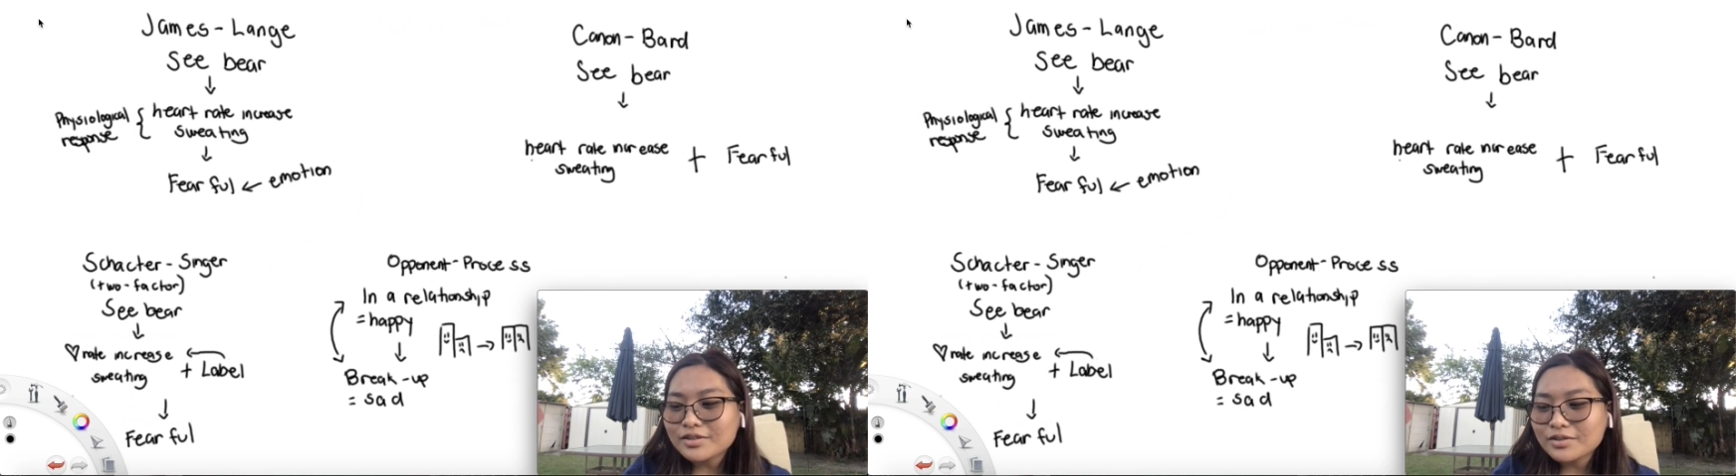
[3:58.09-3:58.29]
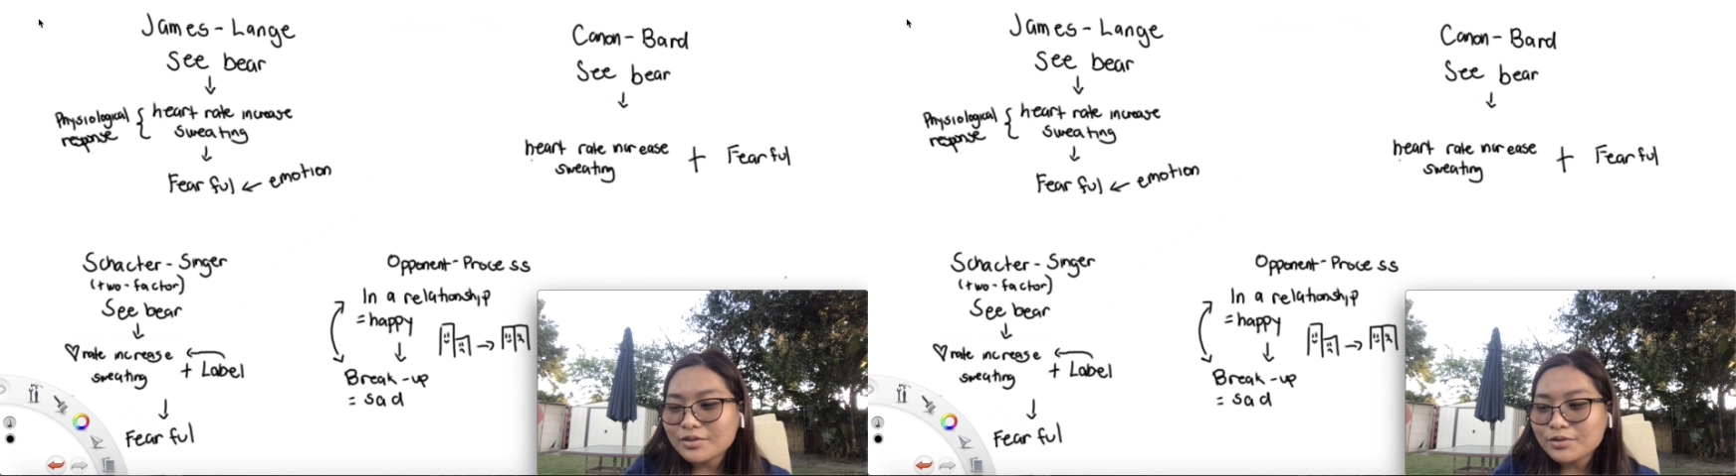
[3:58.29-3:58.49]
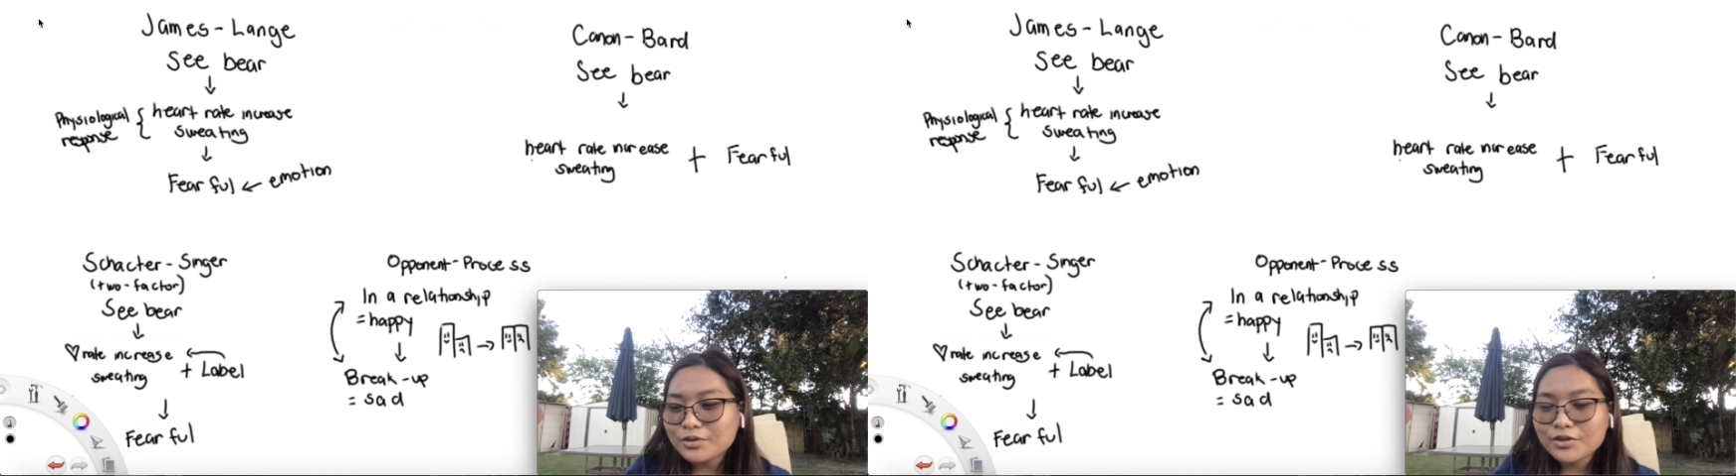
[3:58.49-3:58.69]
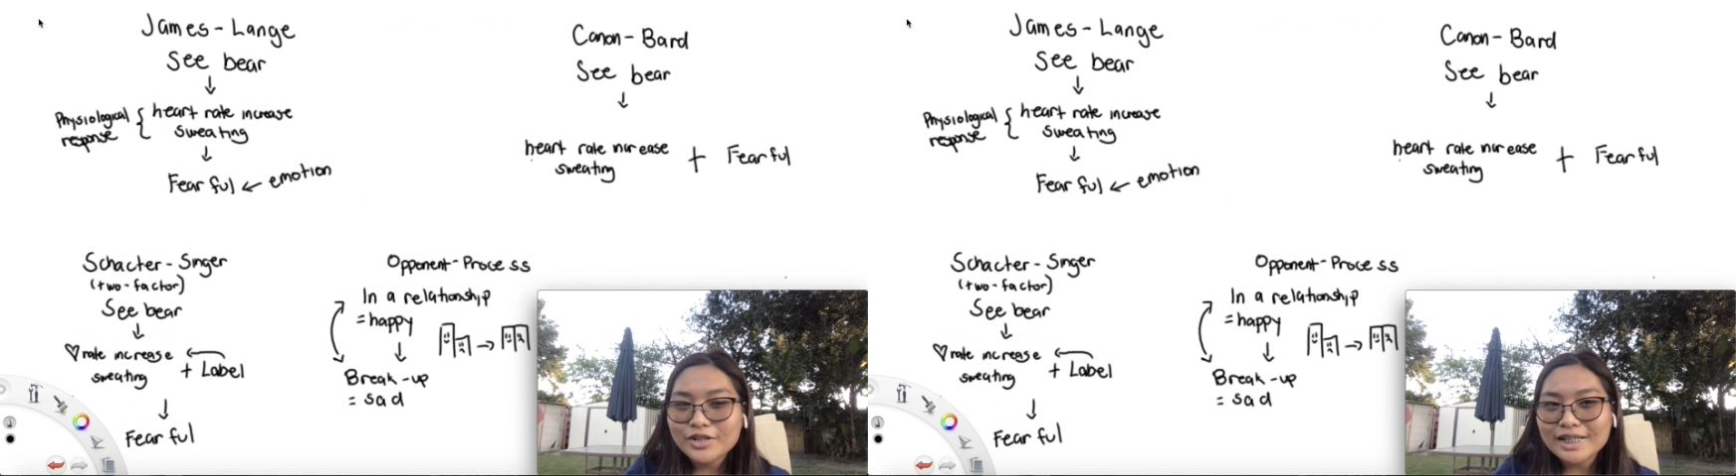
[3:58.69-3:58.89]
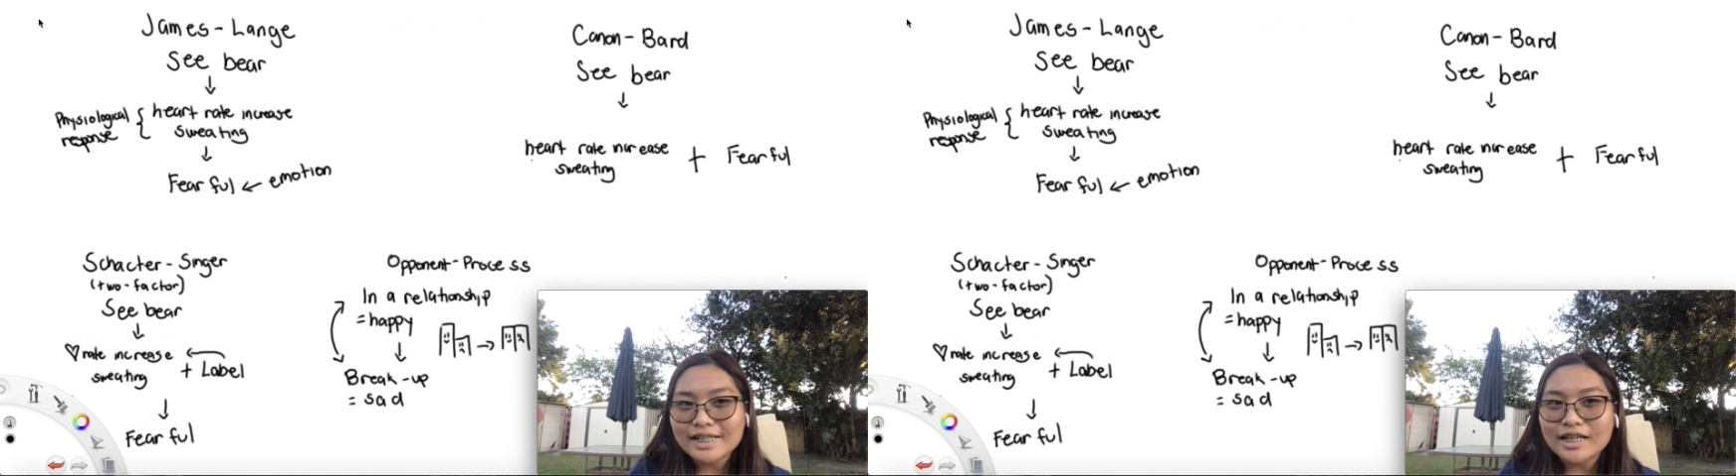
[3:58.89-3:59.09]
so to
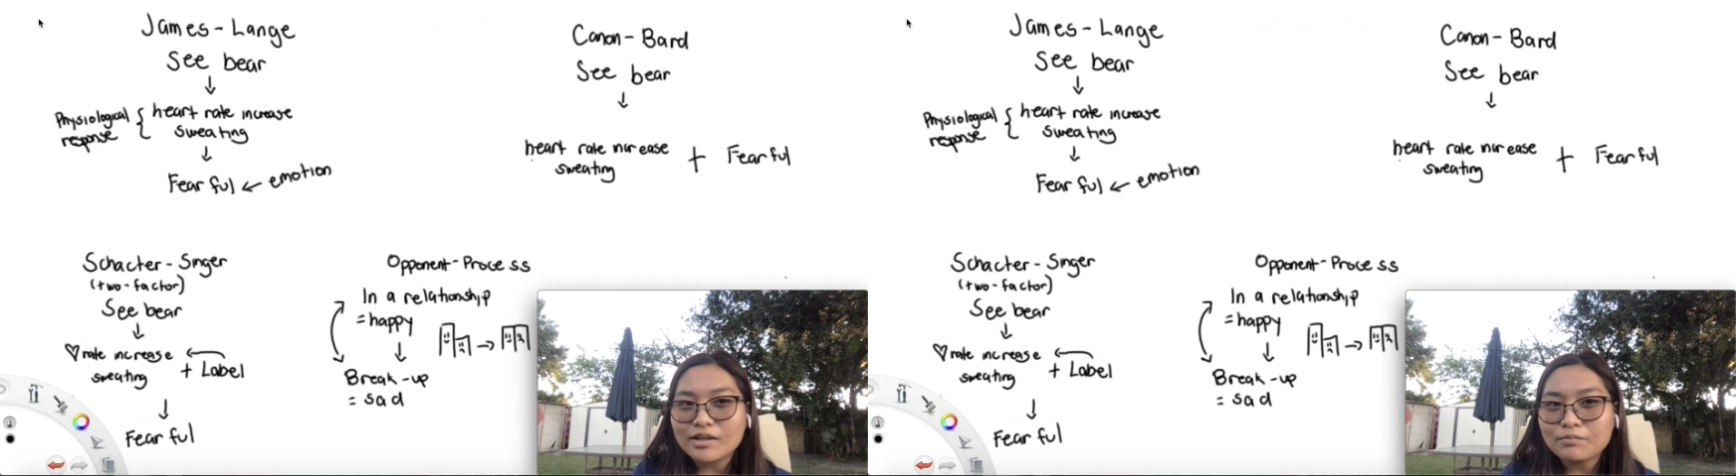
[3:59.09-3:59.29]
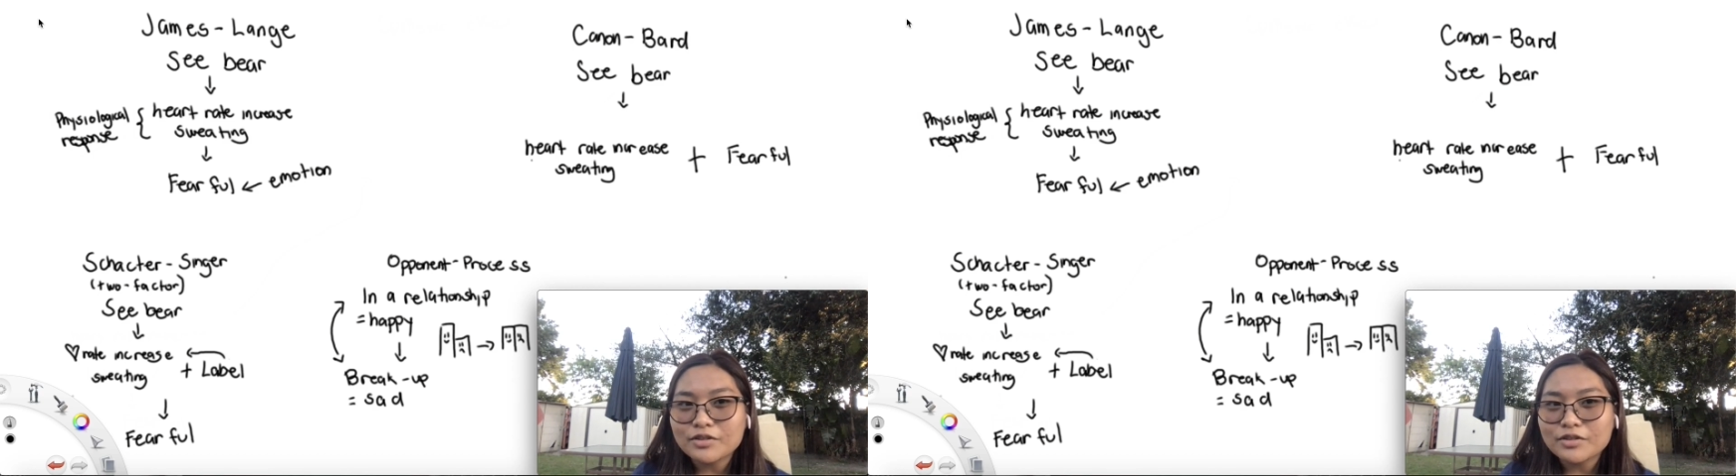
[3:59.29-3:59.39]
recap,